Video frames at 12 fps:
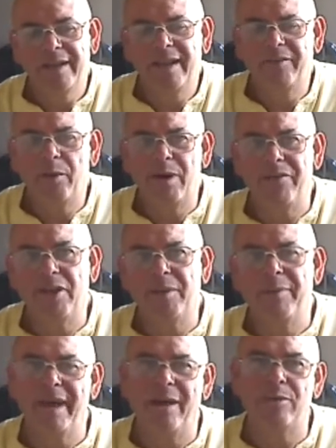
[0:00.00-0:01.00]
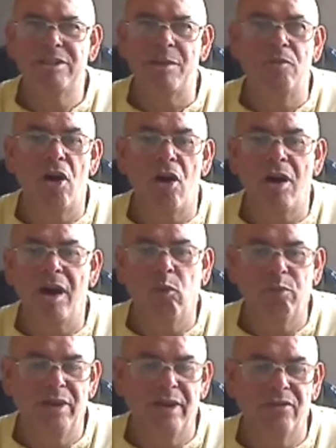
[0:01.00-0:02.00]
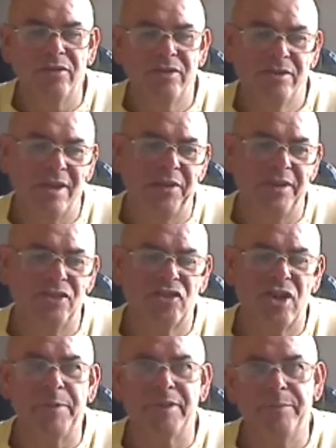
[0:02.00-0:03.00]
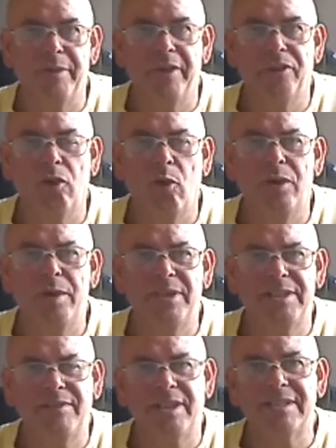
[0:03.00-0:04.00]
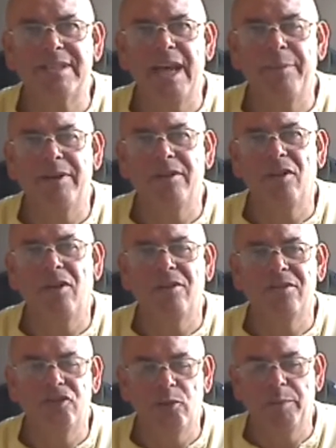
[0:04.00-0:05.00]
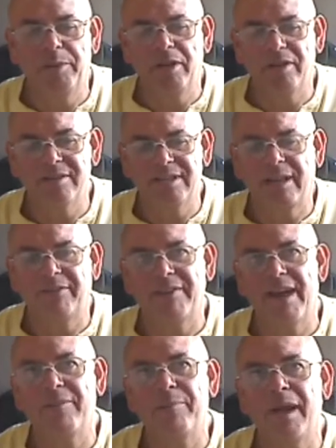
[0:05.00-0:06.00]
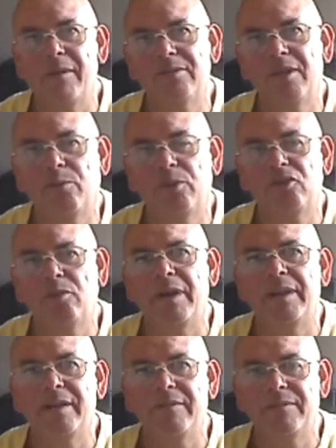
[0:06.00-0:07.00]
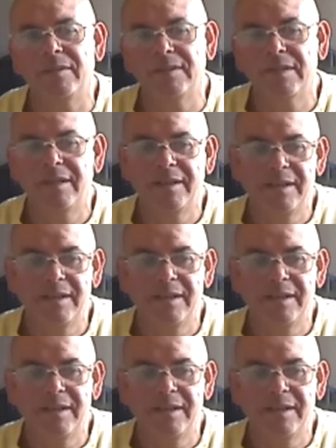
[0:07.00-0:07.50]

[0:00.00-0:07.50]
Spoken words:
If I were having a bet, which I'm not, I would be on, I think, Scrapper Smith, who were impressive last time, and I got Julie Burke on taking £5 off, which could make the difference.